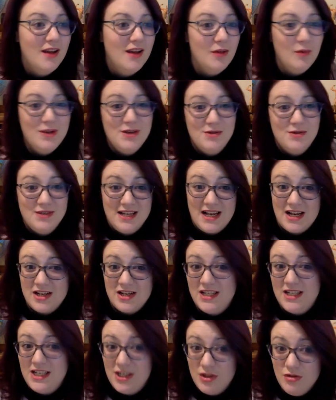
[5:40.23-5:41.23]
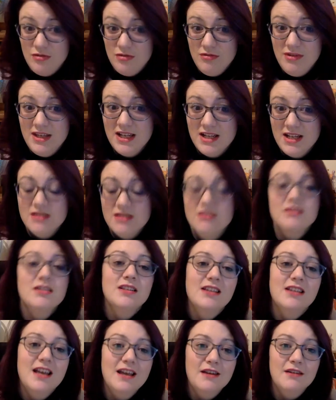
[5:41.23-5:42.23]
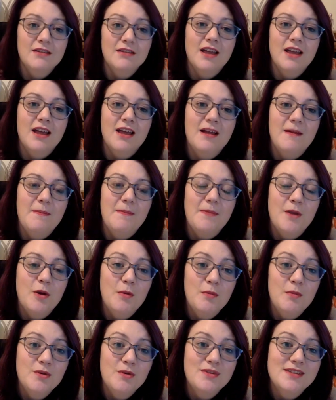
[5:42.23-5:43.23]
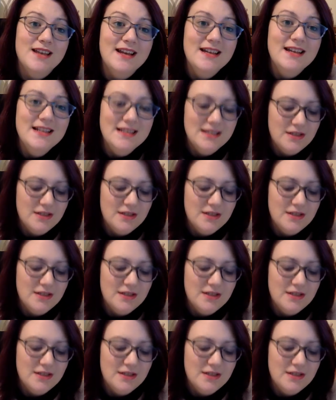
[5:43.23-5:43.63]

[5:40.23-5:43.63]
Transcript: We don't actually know the answer to that on both sides.